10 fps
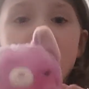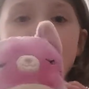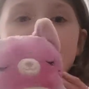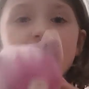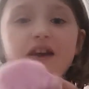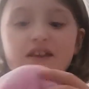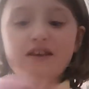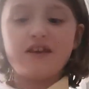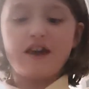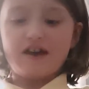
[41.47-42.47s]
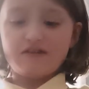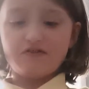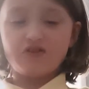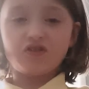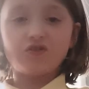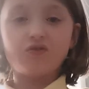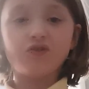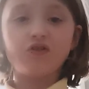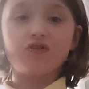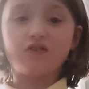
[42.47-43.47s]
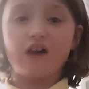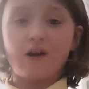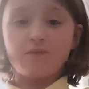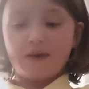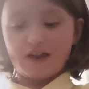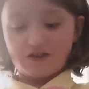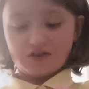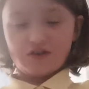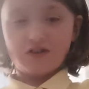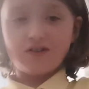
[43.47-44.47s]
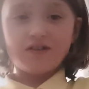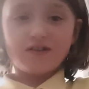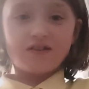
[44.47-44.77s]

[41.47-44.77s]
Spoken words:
And then, yeah, you saw the Dalmatian.